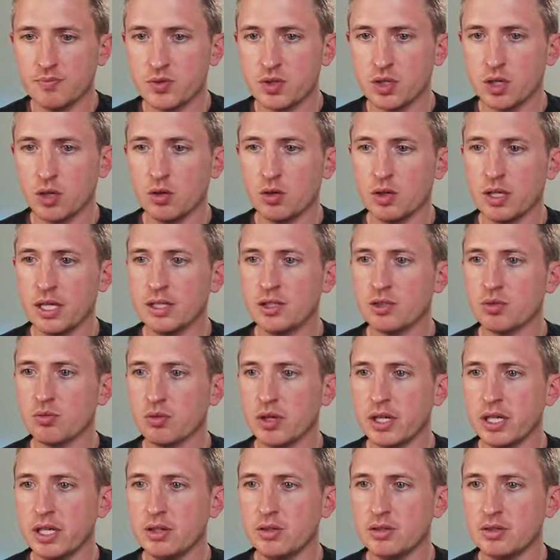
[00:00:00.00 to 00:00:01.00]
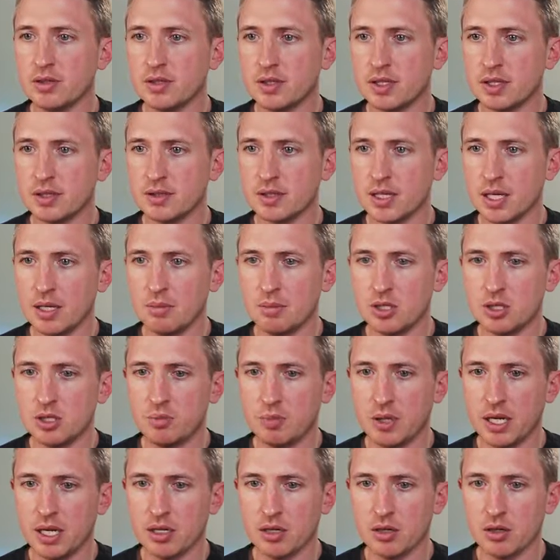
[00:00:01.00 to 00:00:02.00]
So let's reuse this
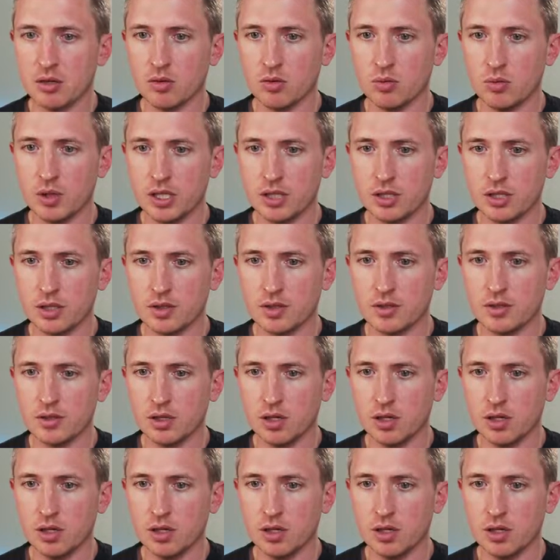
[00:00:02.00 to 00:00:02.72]
image banner widget.